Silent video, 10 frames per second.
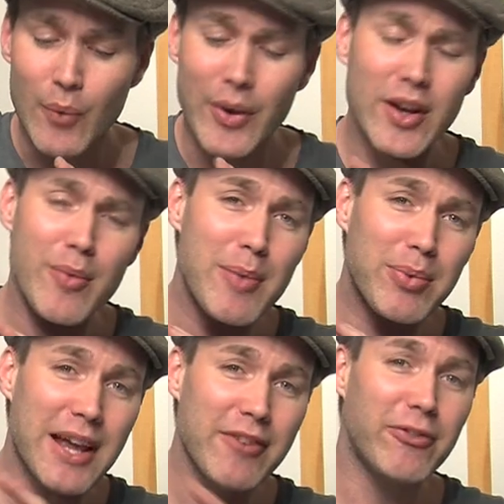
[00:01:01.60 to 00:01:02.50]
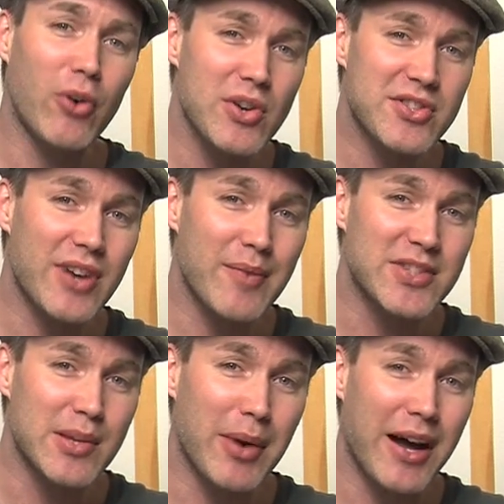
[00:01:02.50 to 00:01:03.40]
We're going to be playing four
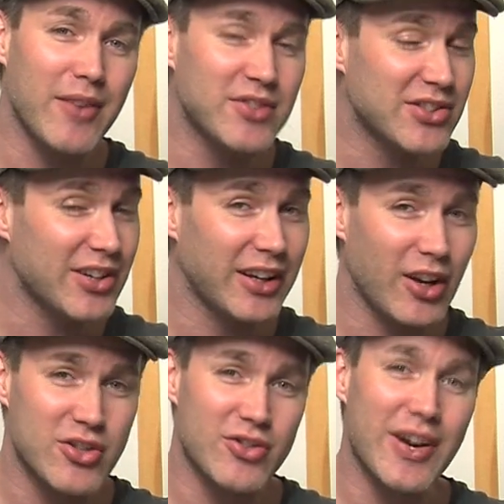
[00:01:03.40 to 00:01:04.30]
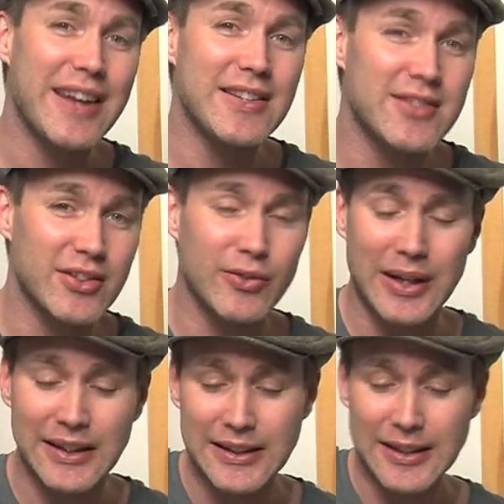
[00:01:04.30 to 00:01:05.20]
strums to bar. I'm just going to go straight into
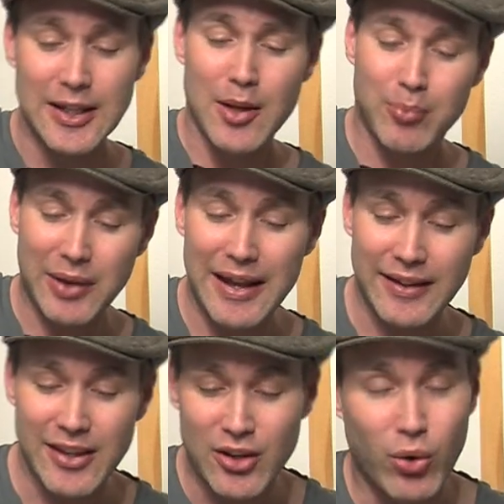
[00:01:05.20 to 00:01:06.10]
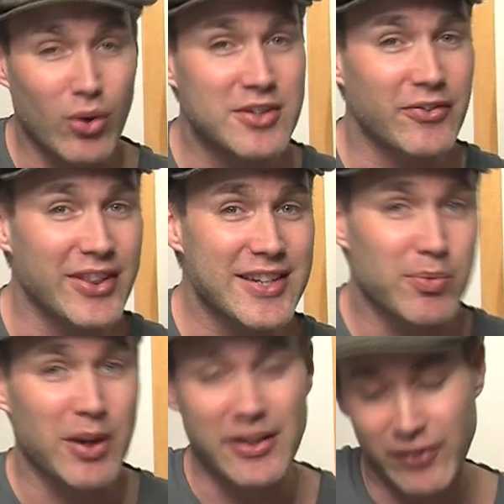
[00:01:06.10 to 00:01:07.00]
uh, playing the chords for this
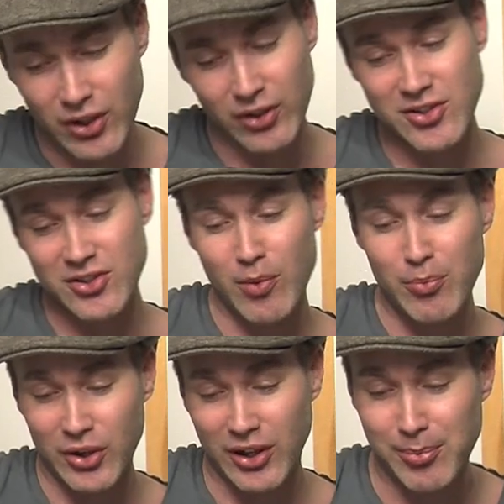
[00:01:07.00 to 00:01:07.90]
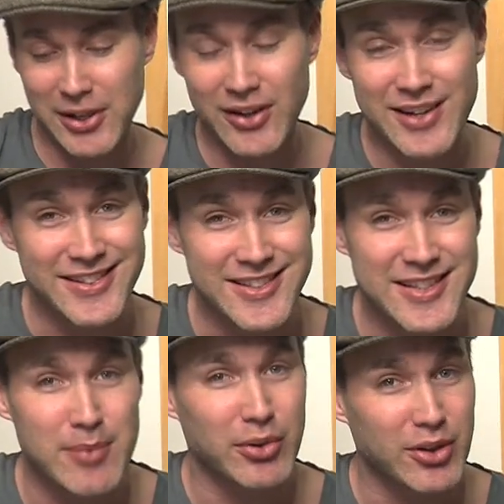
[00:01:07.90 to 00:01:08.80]
one. If you've got the songbook, it'll be nice and
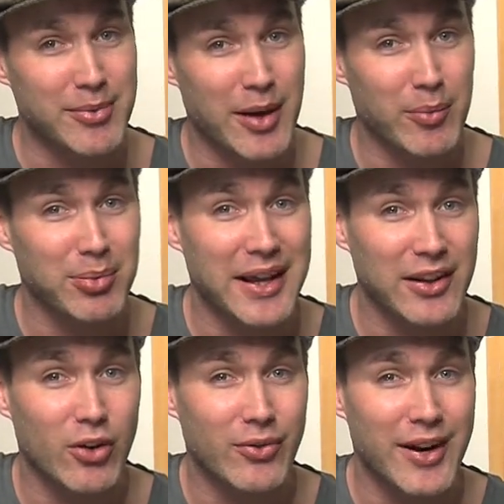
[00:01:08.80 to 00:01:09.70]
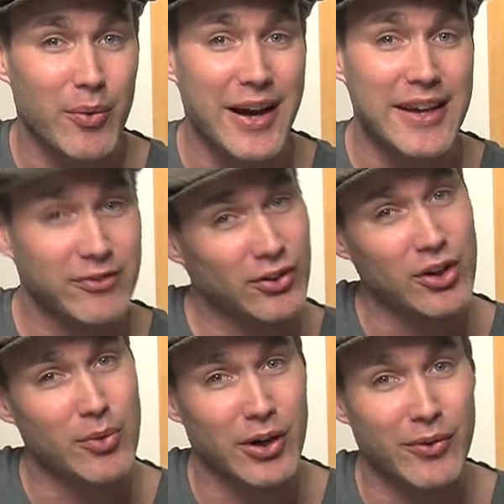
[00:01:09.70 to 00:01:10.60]
simple and you'll be able to play along right away. If not,
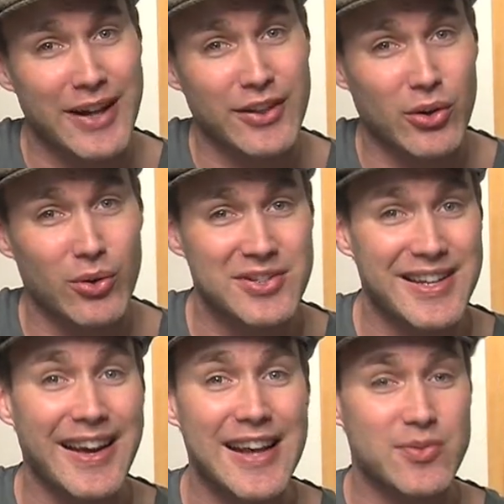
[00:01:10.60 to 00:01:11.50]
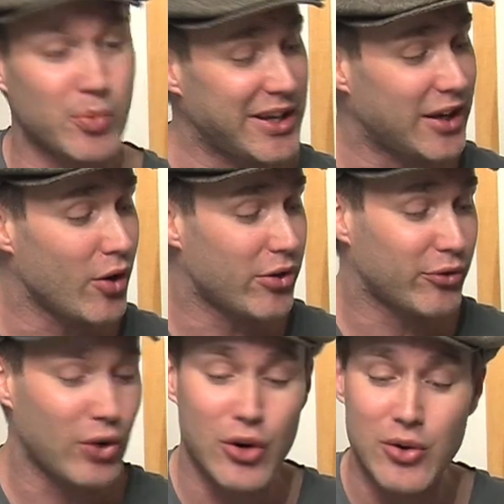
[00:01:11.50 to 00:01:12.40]
you want to write the chords out as we go
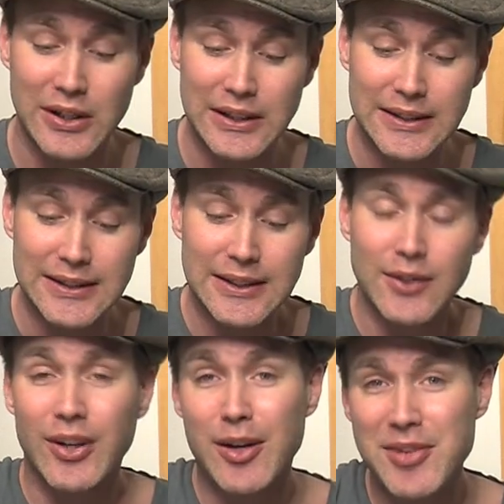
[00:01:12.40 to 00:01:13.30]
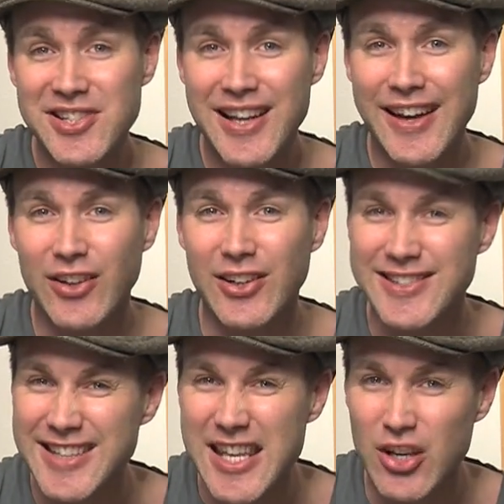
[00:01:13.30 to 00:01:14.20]
through. We're going to be starting on a
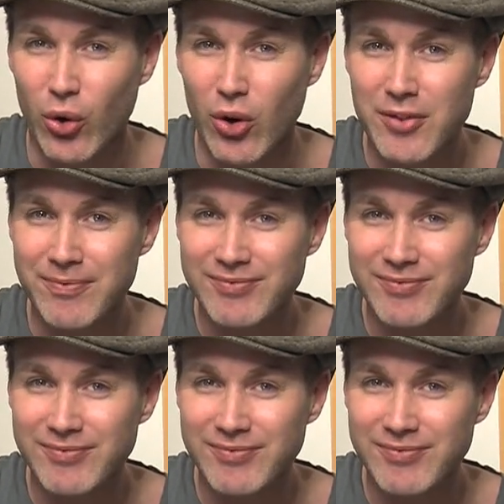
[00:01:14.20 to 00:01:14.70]
D chord.